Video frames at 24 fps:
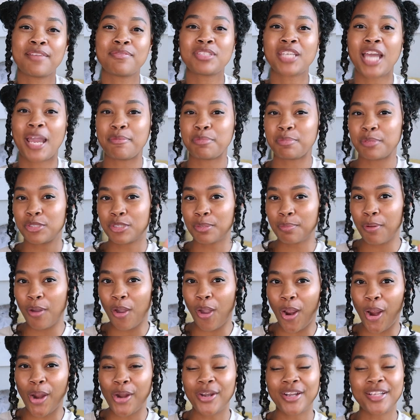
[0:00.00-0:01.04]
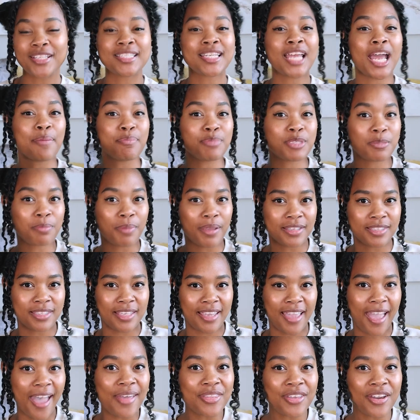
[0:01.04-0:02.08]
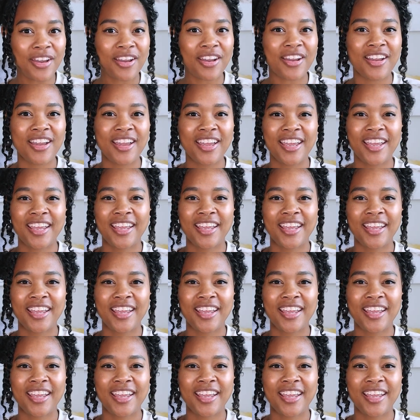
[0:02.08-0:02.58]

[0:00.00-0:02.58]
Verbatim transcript: of time spent apart and time spent together